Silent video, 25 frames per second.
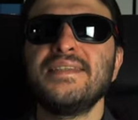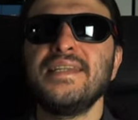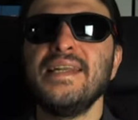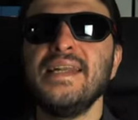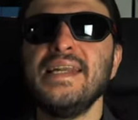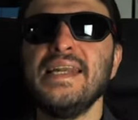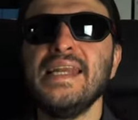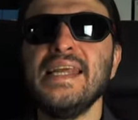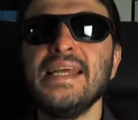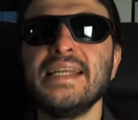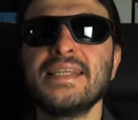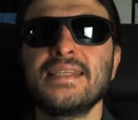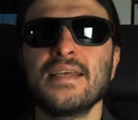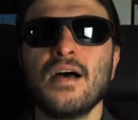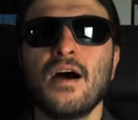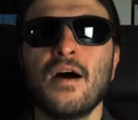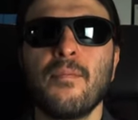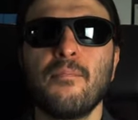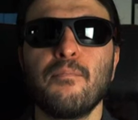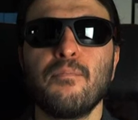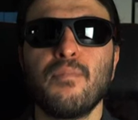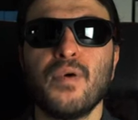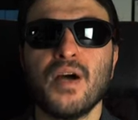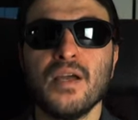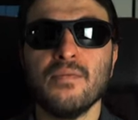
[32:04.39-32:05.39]
lit
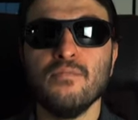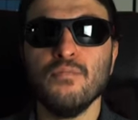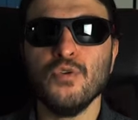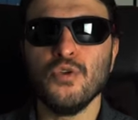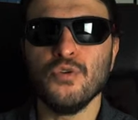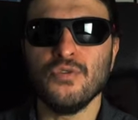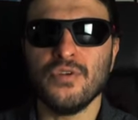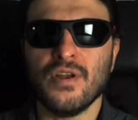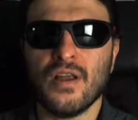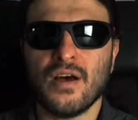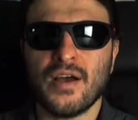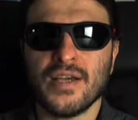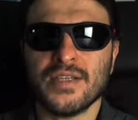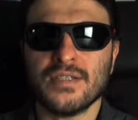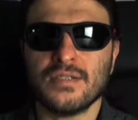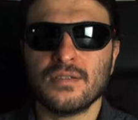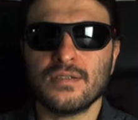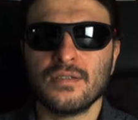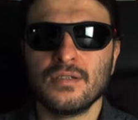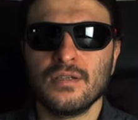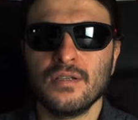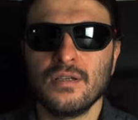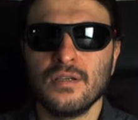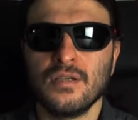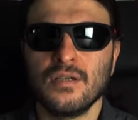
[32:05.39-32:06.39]
up by moonlight.